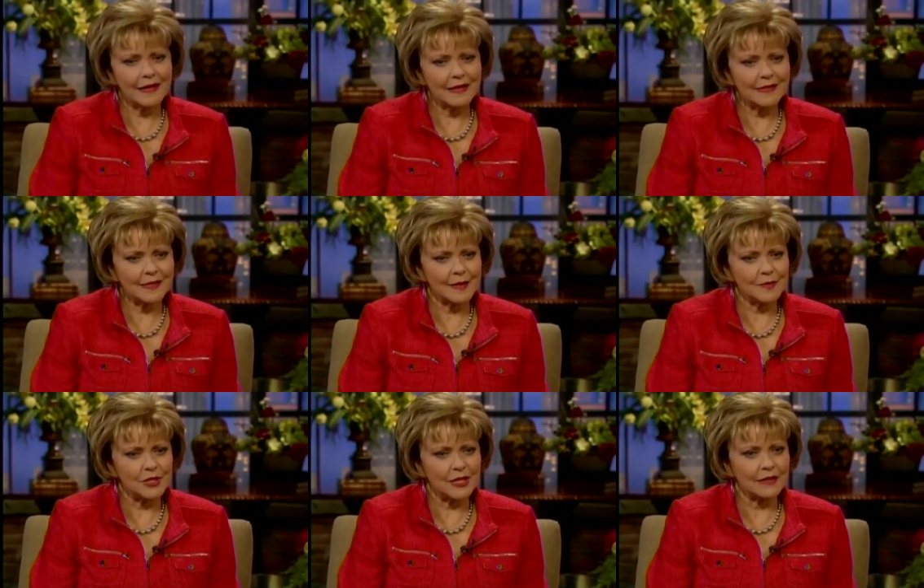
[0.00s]
a
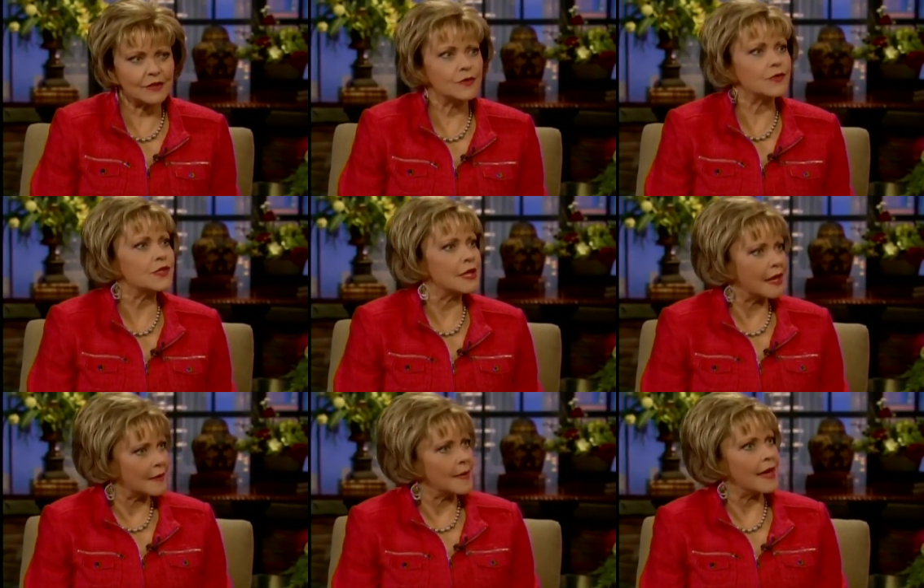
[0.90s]
subject whose
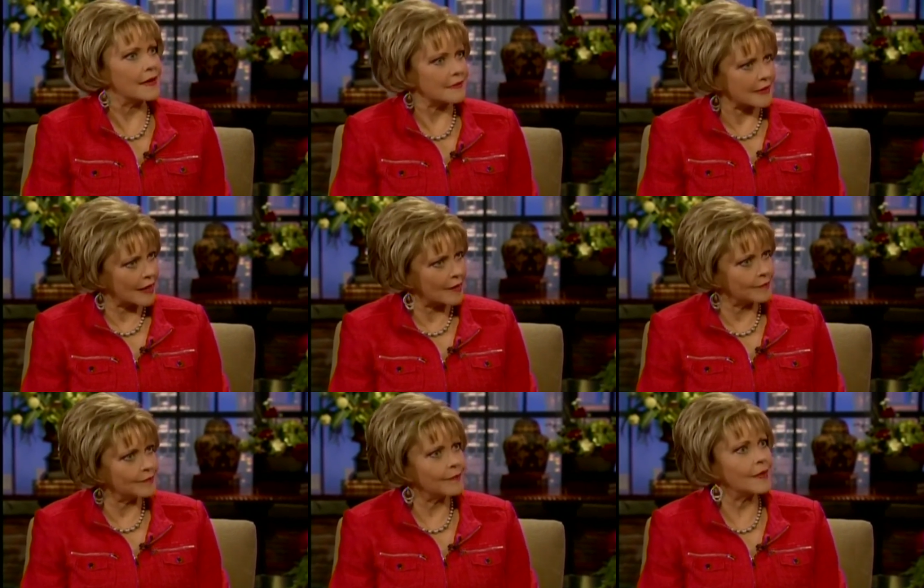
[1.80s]
time has come.
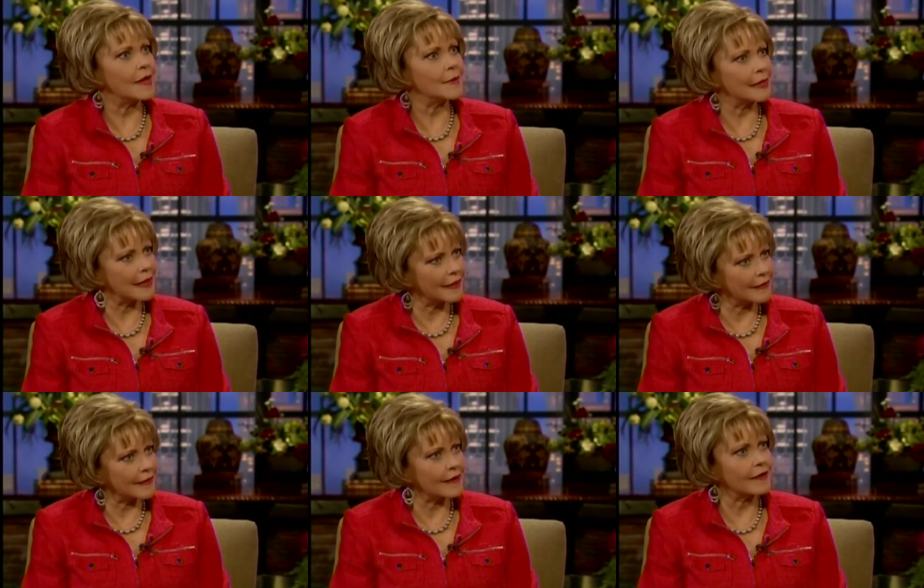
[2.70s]
I mean, I
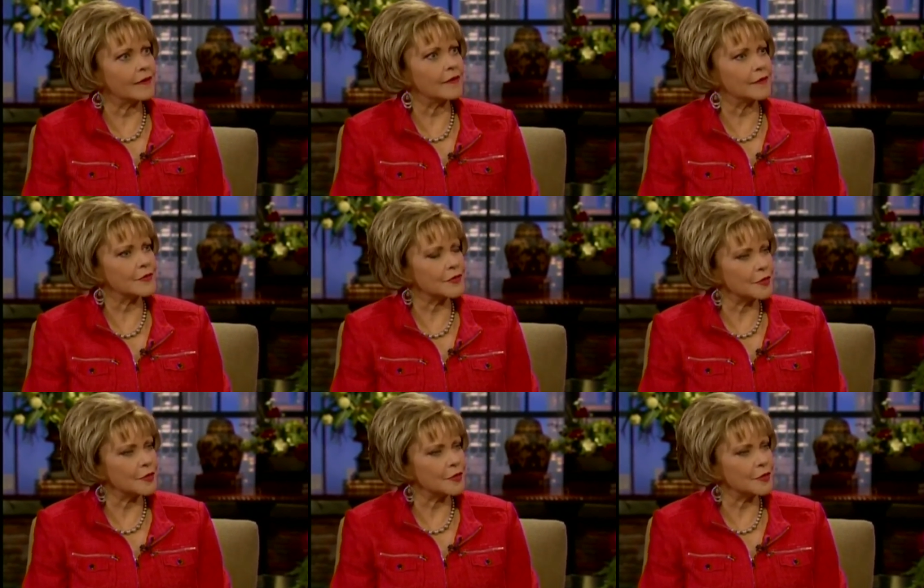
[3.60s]
think there's so